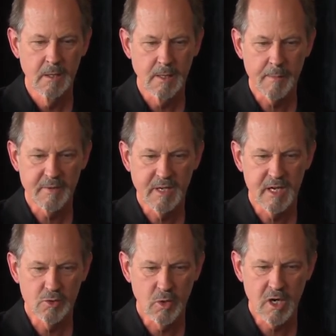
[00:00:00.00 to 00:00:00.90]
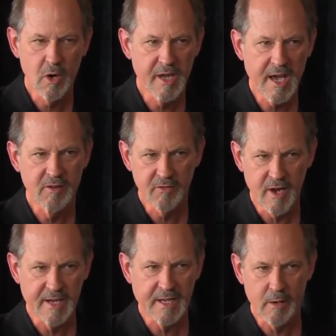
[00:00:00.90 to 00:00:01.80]
not because we're going out and
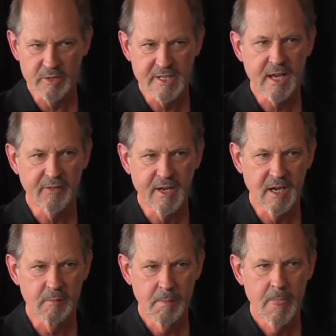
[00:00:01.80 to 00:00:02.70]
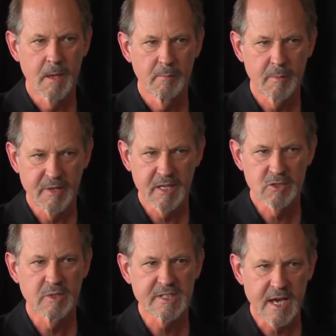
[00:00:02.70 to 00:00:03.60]
finding out what's out there, but
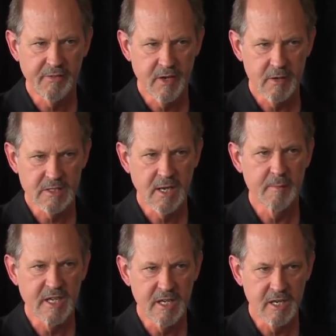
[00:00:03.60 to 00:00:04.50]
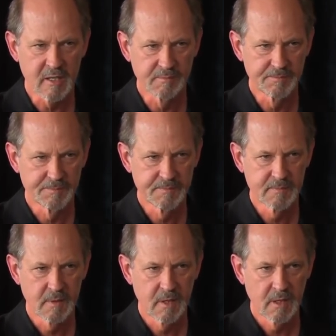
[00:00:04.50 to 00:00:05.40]
because what's out there is coming here.
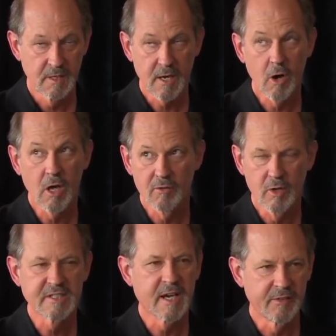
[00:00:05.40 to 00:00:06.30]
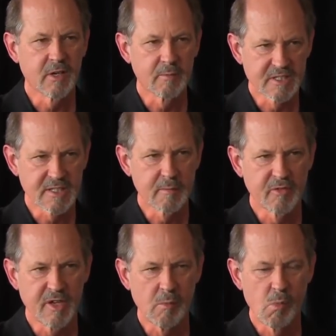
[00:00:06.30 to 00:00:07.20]
Not all of what's out there, but some
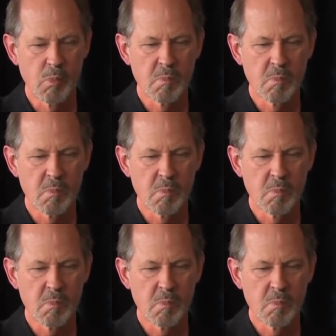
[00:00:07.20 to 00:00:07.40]
of it.